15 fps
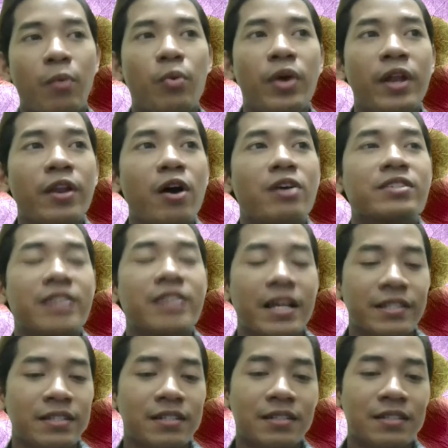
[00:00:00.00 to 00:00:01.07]
We're not
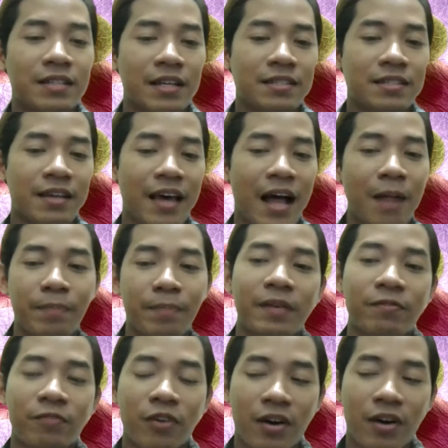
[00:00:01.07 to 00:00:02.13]
settled just helping
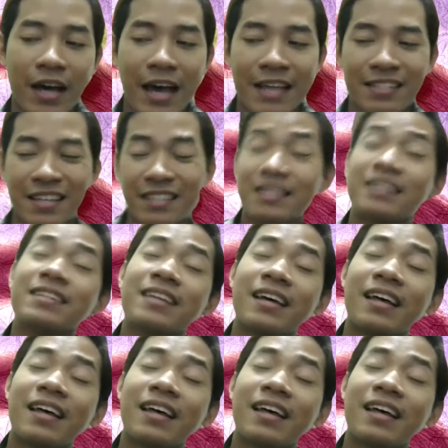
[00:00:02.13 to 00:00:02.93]
for assessing